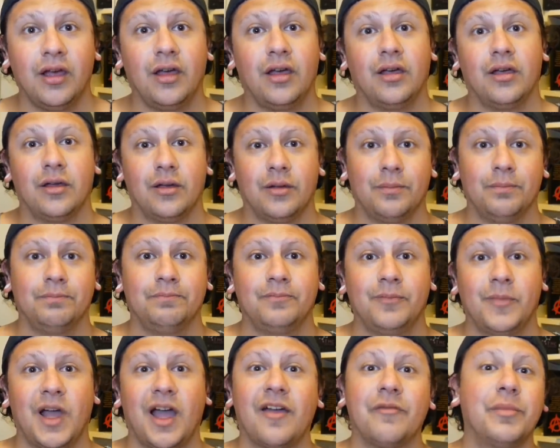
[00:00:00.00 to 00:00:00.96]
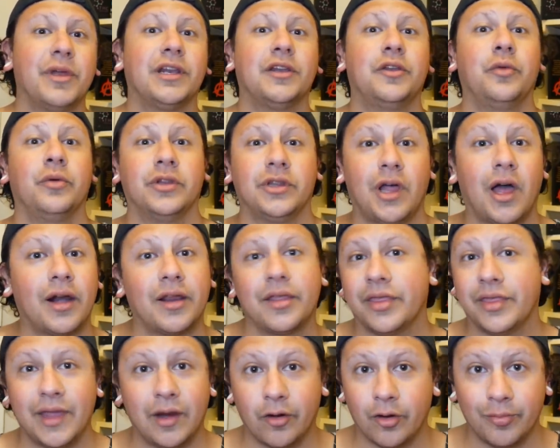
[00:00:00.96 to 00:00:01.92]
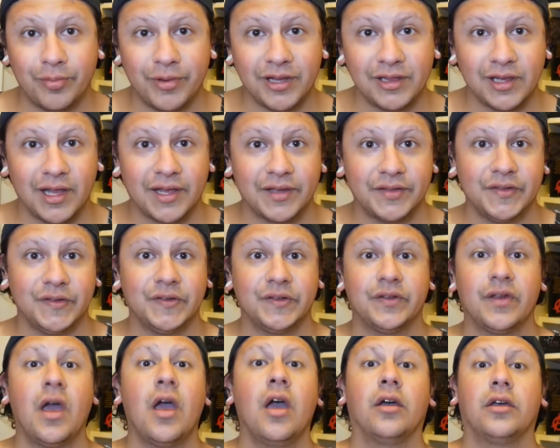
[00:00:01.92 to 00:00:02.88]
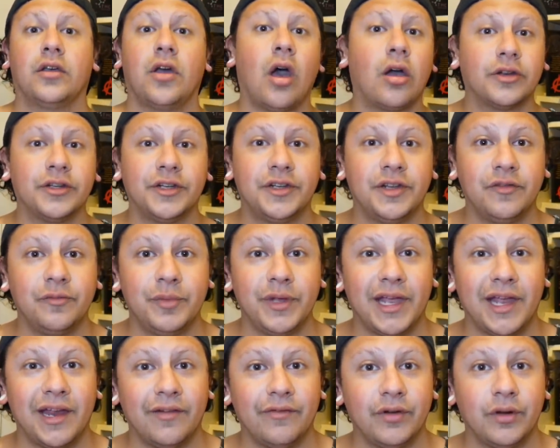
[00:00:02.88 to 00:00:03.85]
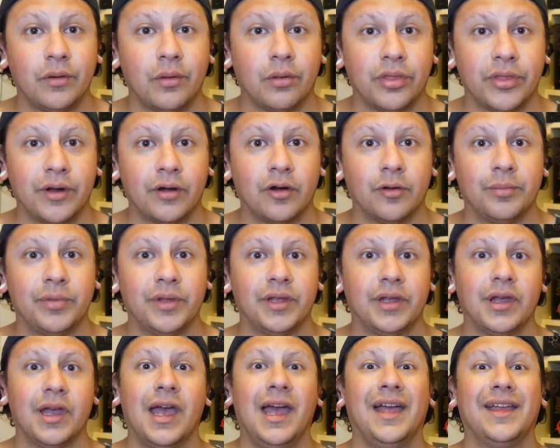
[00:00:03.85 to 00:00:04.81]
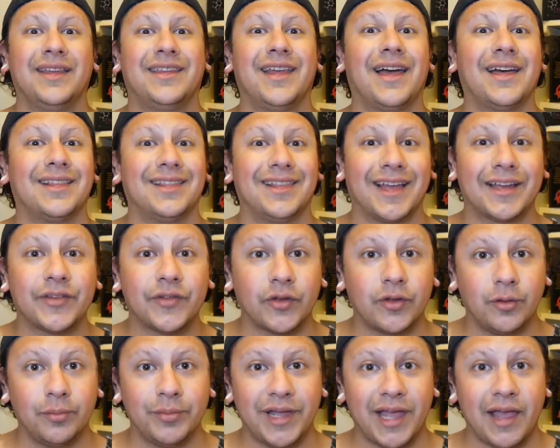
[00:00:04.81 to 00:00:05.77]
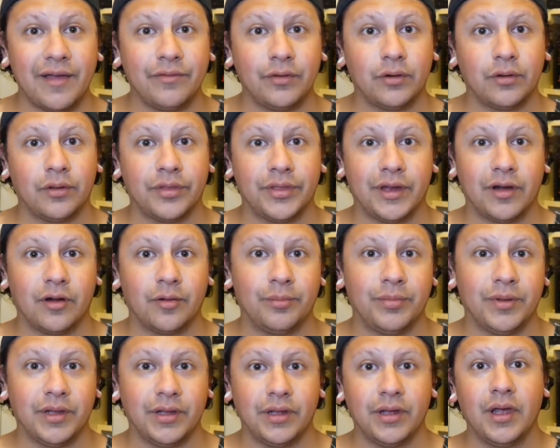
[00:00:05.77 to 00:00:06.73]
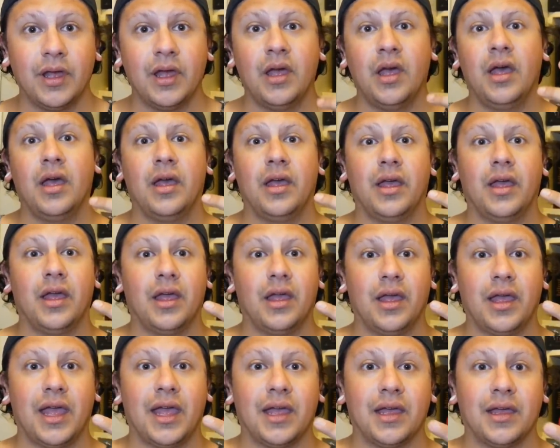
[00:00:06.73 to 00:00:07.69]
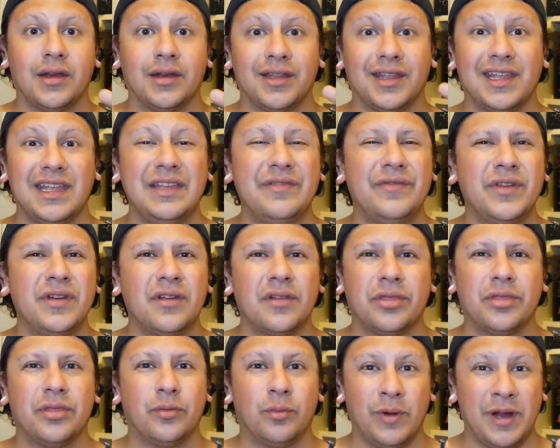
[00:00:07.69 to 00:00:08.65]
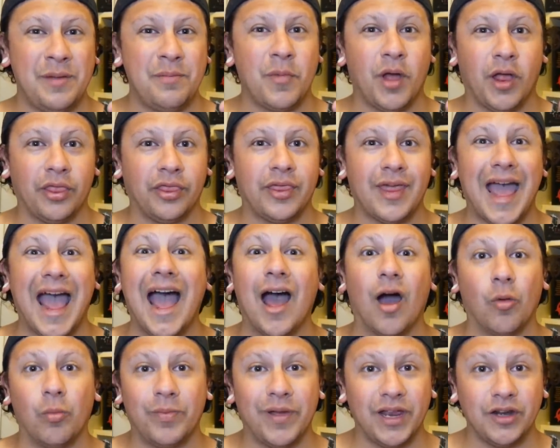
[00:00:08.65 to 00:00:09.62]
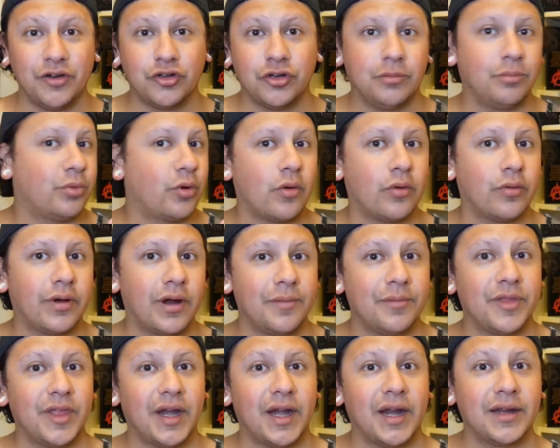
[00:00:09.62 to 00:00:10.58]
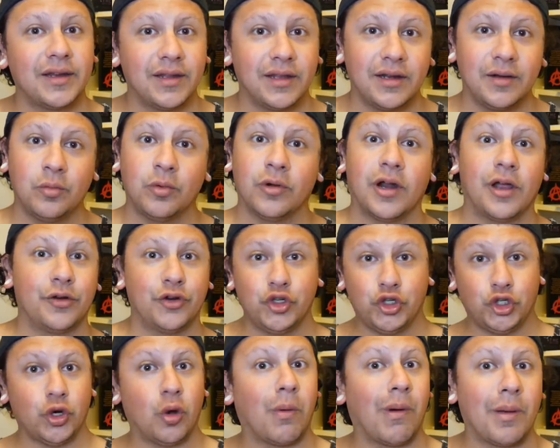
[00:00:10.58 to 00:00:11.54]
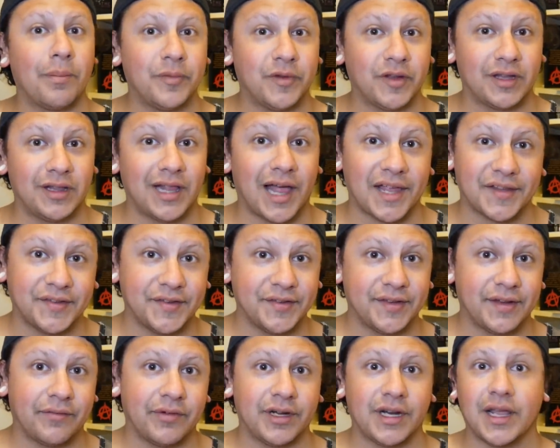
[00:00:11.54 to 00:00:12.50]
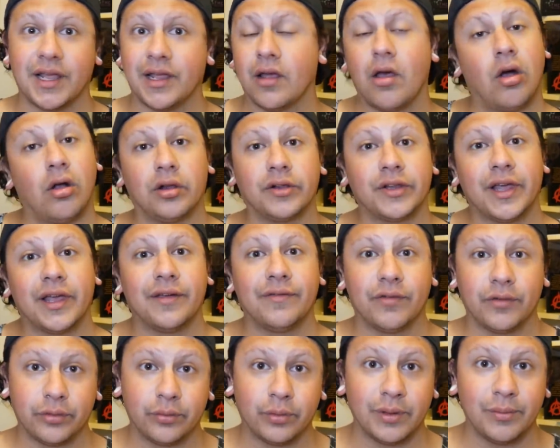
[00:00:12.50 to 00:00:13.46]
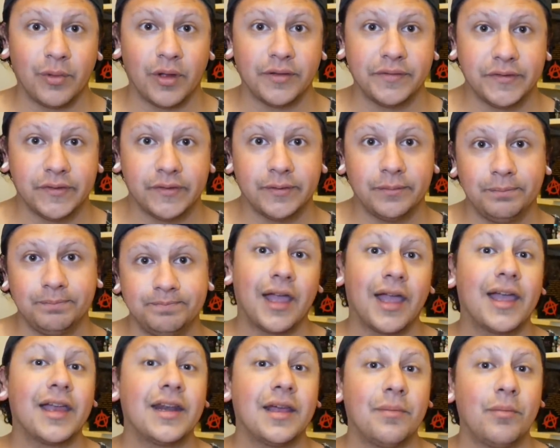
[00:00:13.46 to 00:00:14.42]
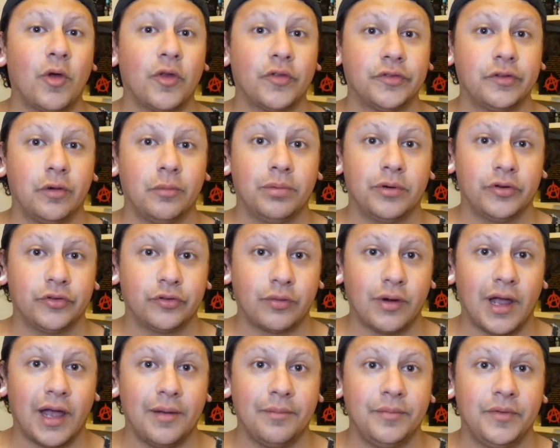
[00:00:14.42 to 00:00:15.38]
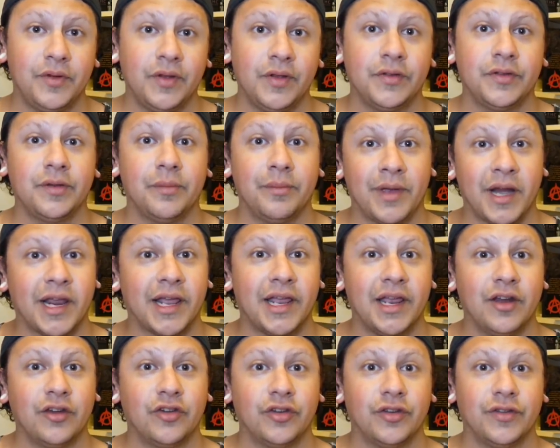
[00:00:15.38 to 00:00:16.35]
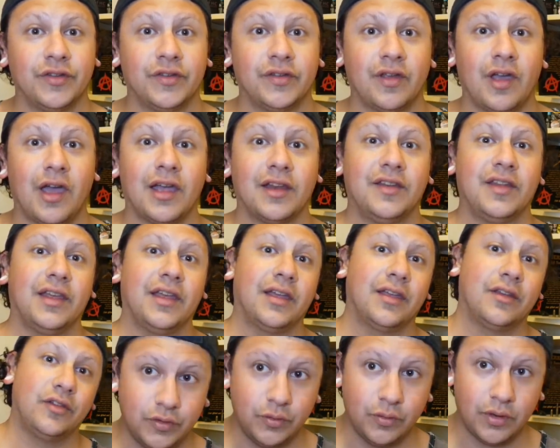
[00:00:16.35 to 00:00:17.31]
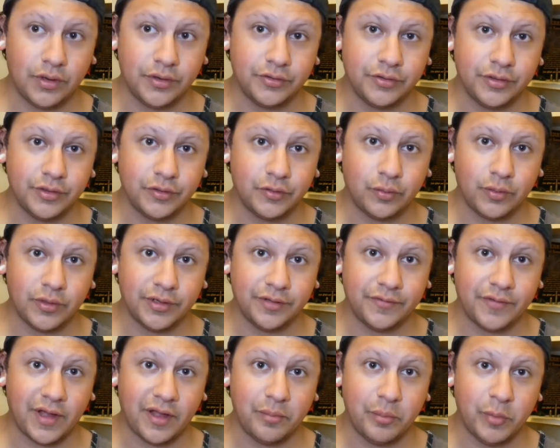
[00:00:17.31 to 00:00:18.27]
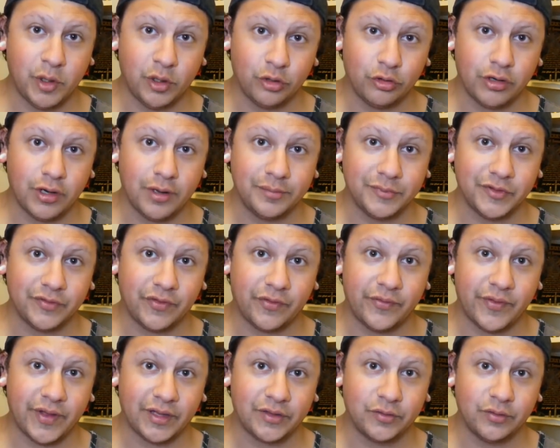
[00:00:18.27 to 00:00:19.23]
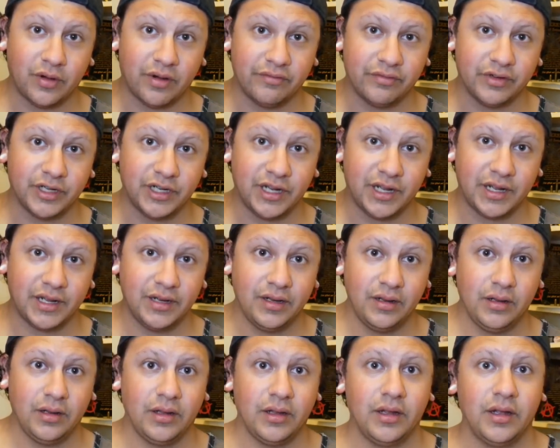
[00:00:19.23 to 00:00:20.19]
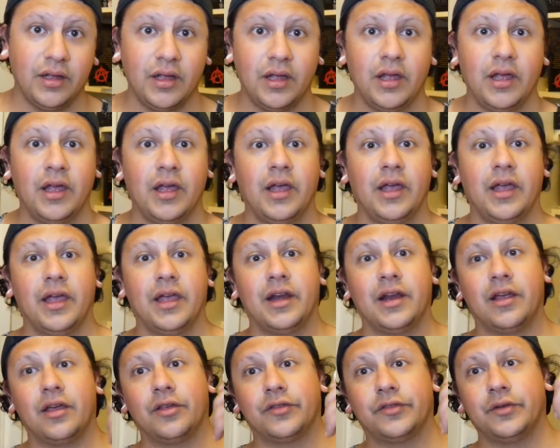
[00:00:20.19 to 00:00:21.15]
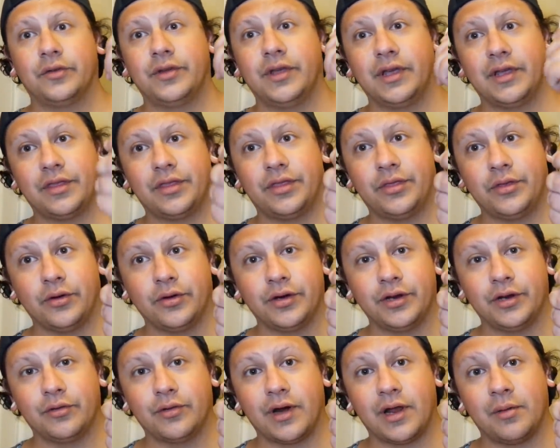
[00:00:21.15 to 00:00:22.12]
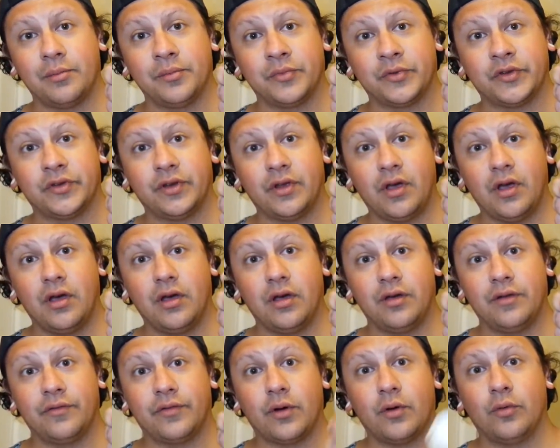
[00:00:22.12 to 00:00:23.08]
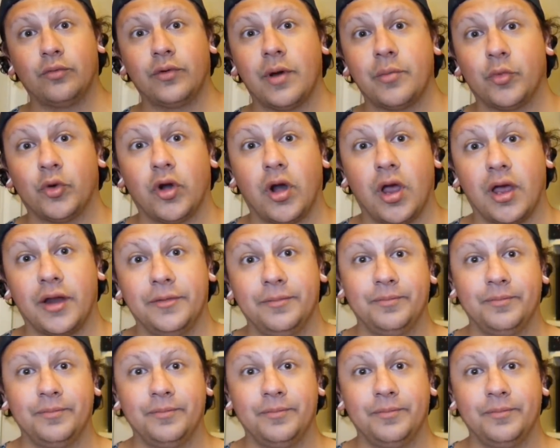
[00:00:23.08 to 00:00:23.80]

I've been to a lot of therapy classes, cognitive behavioral therapy, dialectical behavioral therapy, and even a 3-month outpatient program that I did where I would show up to classes every day, all day for 3 months. And I'm also prescribed some medications. I take 225 milligrams of Affective every day. And I also take 30 grams of Remeron,